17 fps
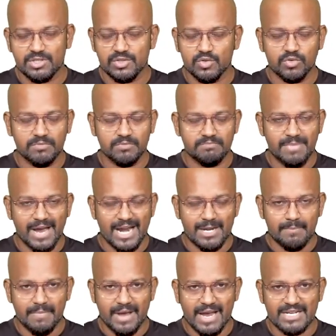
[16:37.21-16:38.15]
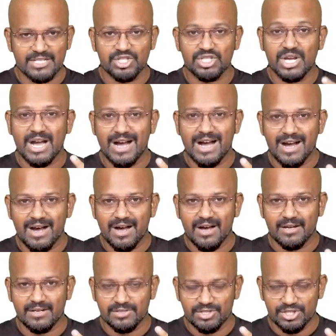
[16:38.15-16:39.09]
So Batman's
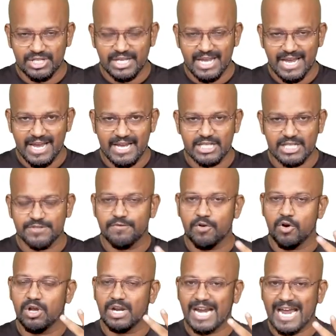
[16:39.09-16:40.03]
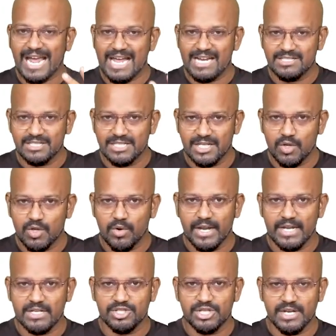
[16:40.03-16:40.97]
car, CA is for
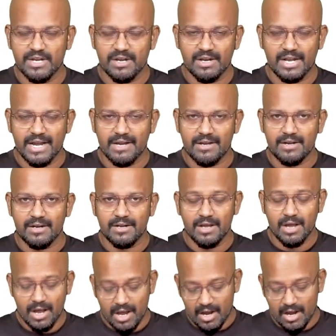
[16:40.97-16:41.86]
calcitonin gene related.